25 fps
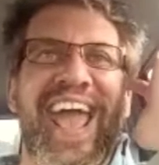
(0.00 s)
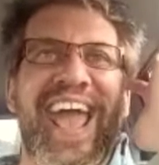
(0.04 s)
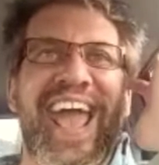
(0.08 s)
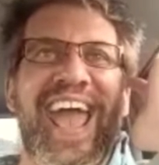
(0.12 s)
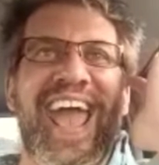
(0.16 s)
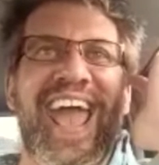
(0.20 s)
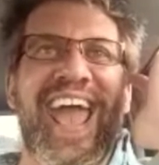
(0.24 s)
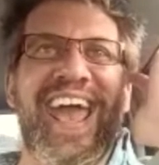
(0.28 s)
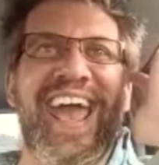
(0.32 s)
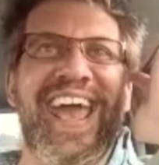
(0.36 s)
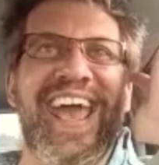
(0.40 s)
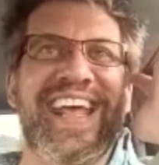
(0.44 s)

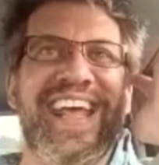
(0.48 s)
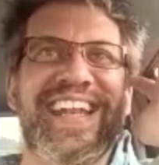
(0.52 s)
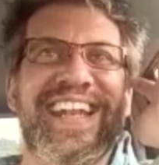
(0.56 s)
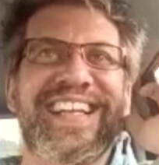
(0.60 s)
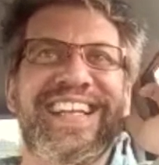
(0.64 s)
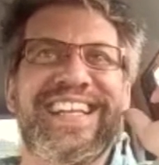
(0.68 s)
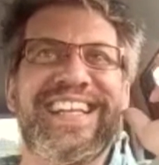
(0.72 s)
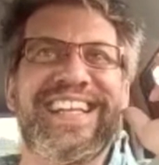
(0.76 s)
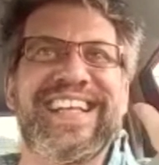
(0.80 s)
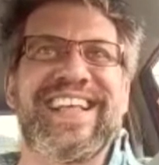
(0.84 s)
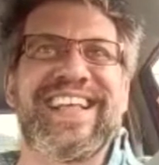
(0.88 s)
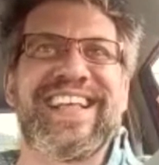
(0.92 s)

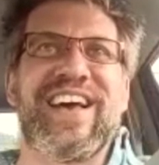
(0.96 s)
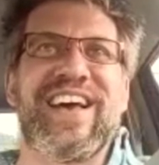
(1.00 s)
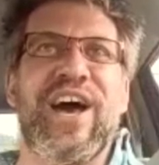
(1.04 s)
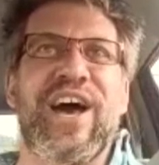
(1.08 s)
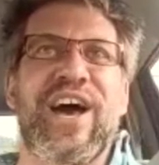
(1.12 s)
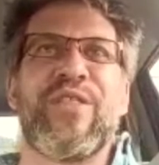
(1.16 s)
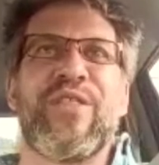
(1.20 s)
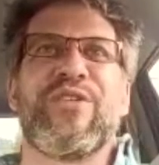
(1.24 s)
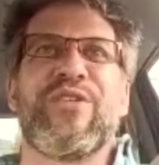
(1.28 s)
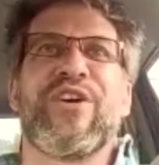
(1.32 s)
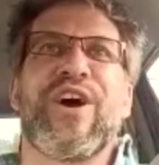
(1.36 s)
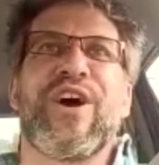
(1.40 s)
And
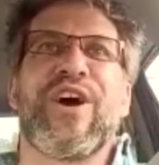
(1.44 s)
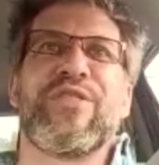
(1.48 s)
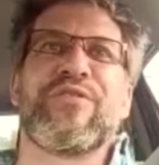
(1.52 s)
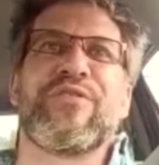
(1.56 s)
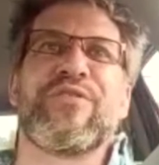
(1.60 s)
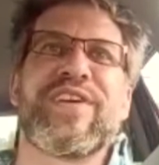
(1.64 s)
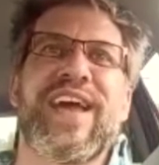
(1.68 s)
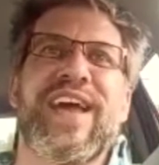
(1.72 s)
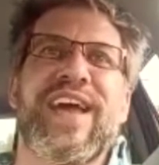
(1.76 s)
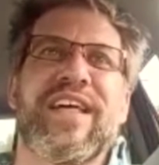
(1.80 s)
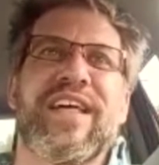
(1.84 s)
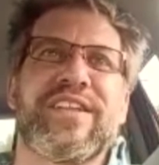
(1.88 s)
other
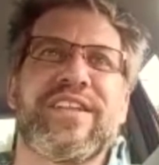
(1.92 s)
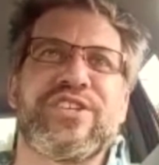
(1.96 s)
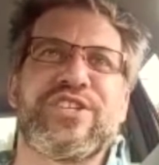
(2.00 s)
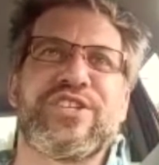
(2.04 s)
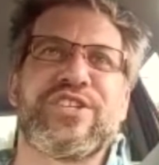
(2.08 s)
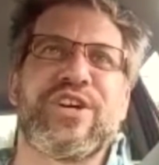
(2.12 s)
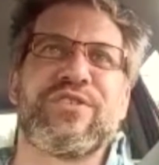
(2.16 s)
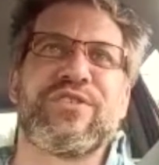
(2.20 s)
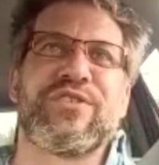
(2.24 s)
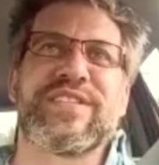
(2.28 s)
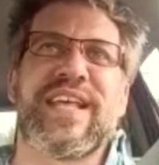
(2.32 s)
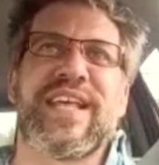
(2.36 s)
reality
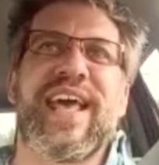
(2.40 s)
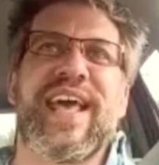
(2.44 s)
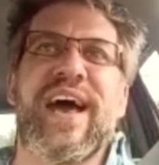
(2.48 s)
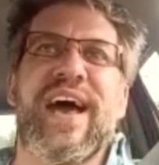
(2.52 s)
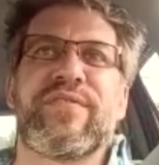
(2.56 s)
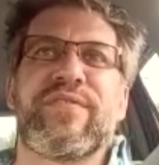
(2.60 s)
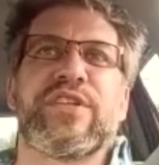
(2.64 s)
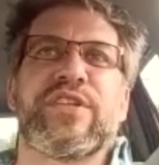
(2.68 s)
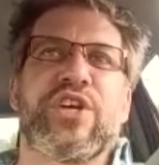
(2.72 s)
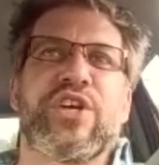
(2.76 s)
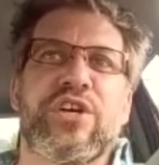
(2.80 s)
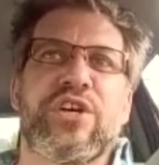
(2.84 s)
shows that
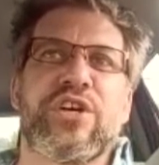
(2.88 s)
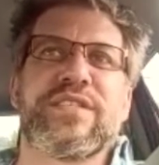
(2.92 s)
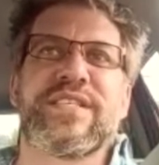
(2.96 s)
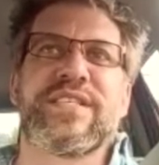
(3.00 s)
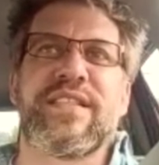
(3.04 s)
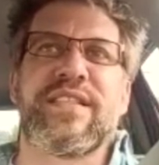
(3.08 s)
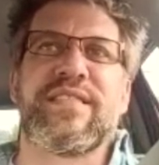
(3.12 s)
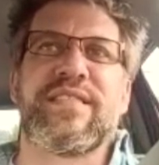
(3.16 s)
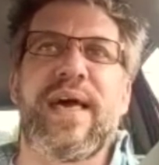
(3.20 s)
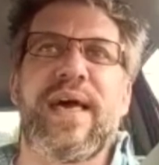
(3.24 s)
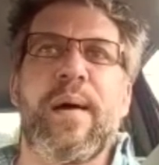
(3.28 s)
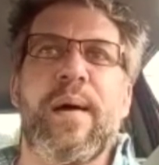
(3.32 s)
have
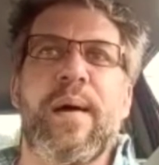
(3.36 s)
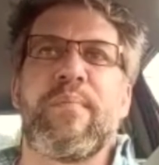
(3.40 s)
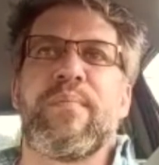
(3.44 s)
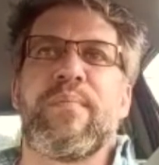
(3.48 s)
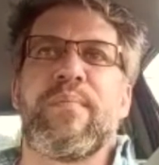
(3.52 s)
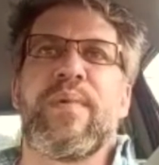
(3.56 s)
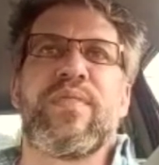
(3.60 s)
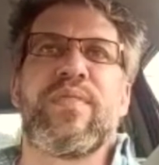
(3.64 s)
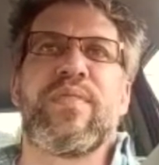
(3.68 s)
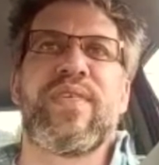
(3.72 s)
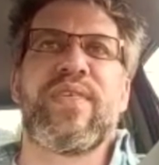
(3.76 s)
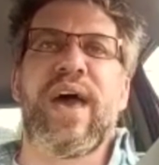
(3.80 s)
adults in
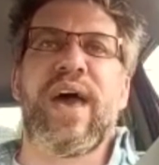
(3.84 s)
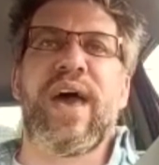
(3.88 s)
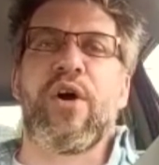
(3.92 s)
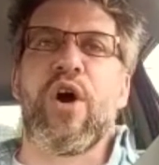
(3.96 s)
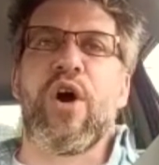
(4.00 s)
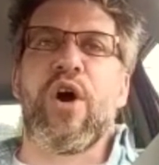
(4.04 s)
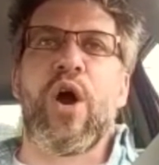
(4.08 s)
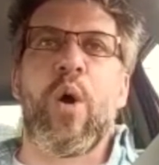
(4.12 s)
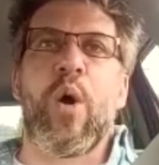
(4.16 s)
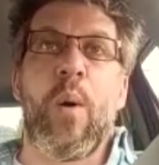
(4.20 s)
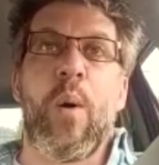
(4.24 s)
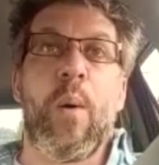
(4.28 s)
them that
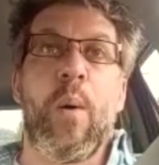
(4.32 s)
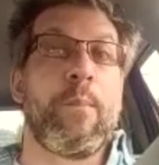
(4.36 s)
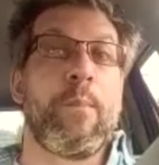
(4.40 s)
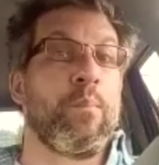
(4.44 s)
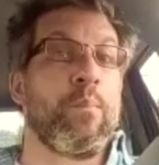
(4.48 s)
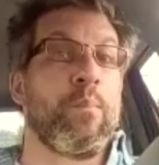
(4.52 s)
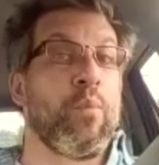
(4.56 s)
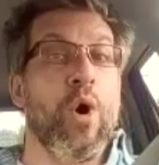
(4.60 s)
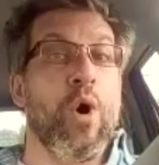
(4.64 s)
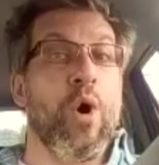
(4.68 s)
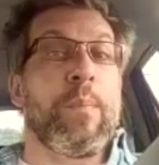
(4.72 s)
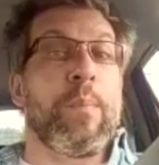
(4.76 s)
are
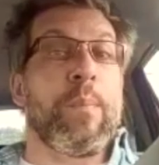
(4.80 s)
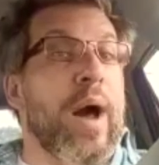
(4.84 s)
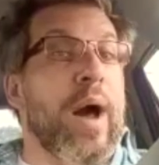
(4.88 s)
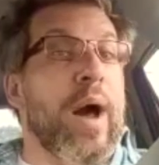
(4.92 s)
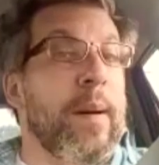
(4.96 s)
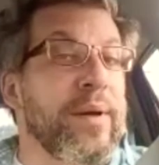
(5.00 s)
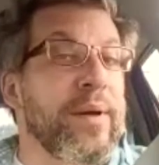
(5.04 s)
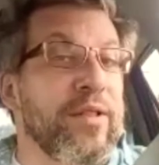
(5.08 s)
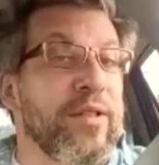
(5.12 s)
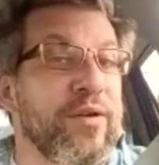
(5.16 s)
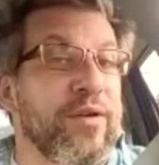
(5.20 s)
more popular